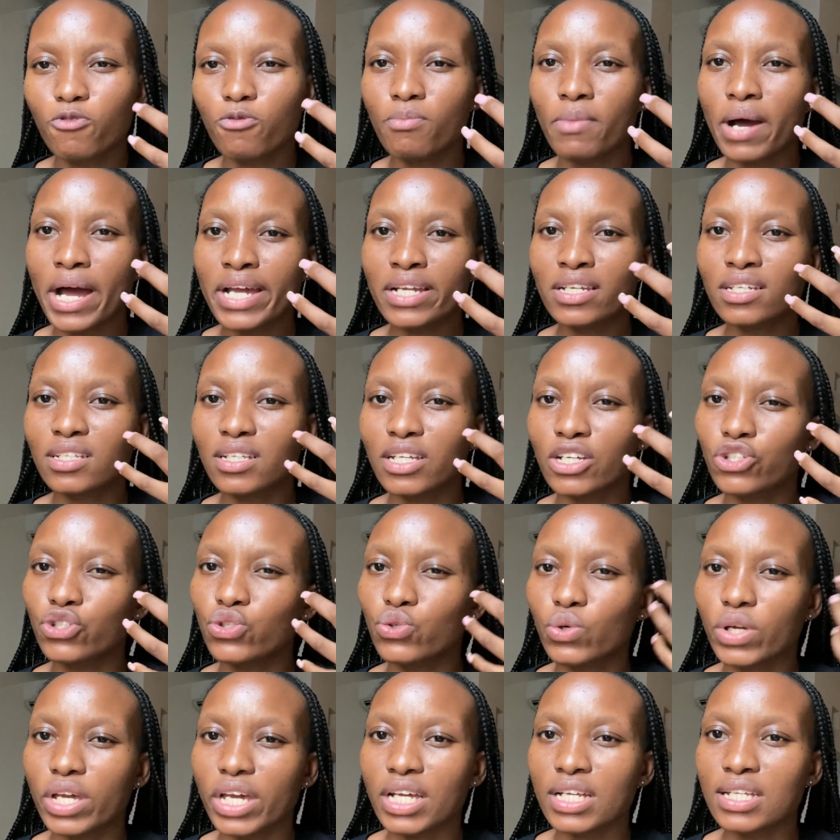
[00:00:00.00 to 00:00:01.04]
mind that you
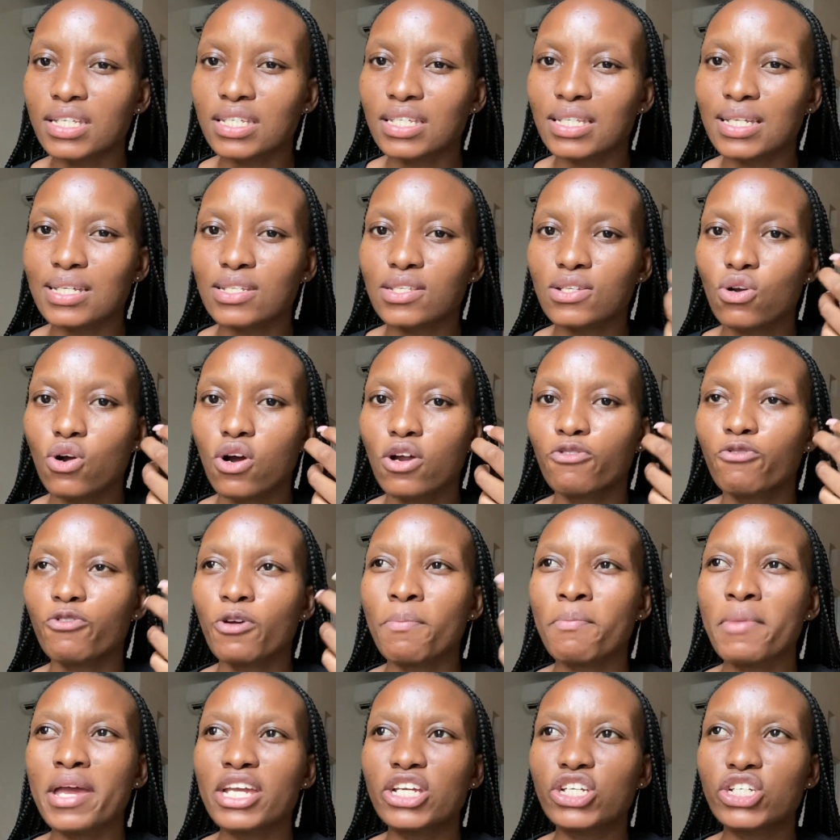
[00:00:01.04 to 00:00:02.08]
get. There's
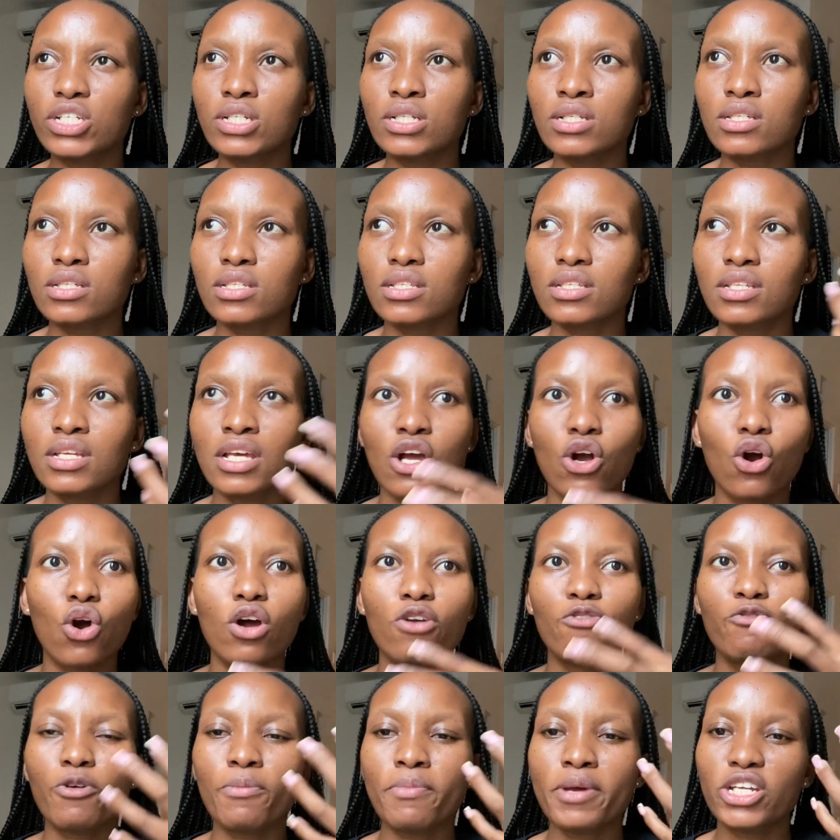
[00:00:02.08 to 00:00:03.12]
confirmations
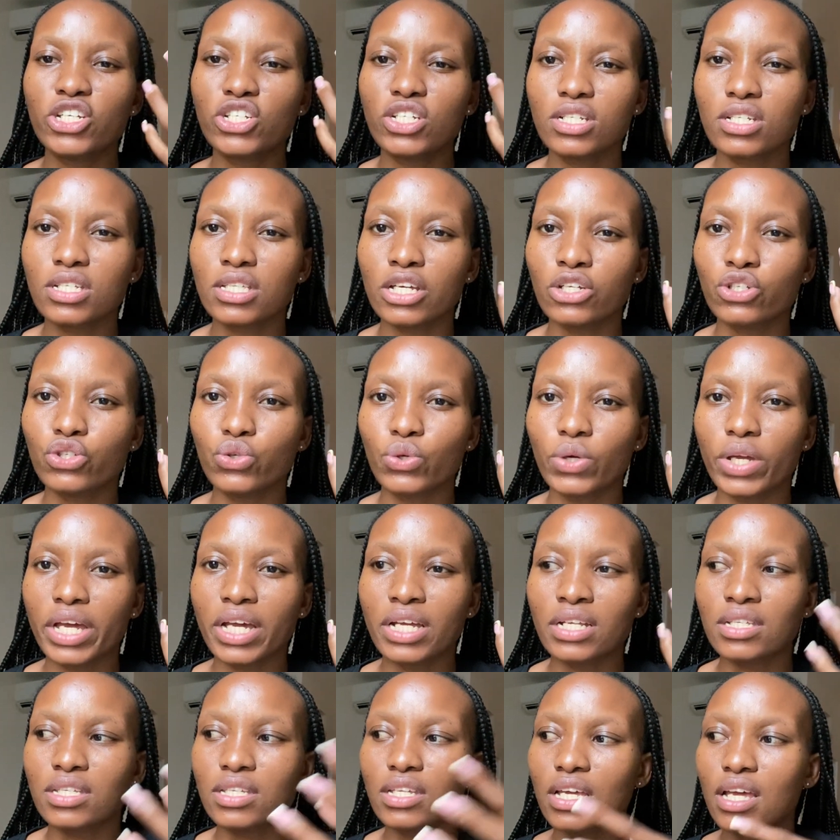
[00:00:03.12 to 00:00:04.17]
that you
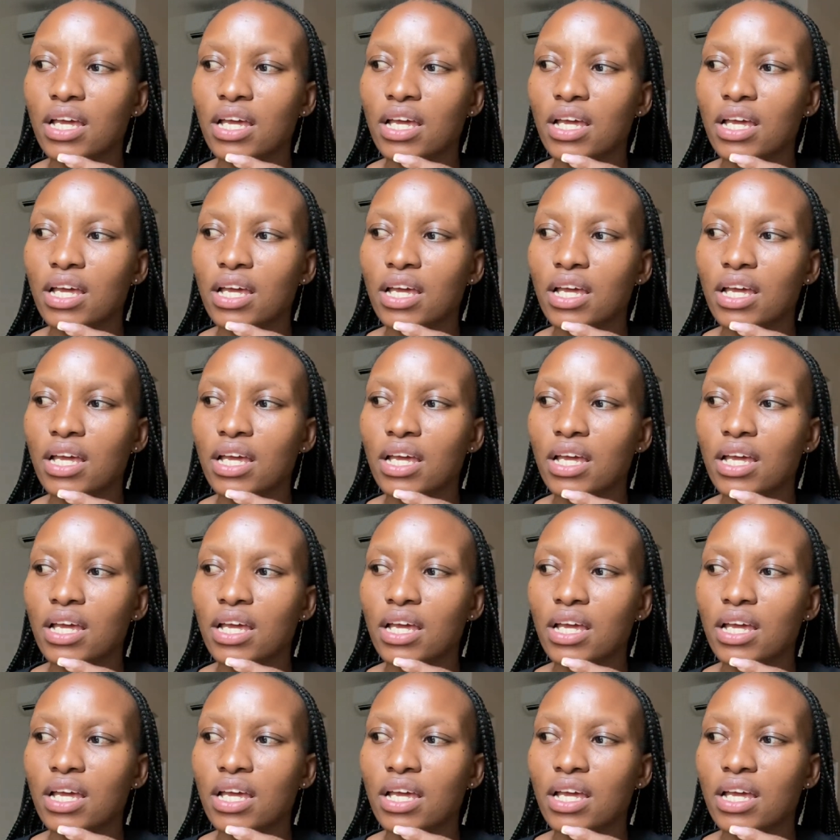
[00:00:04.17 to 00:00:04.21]
get.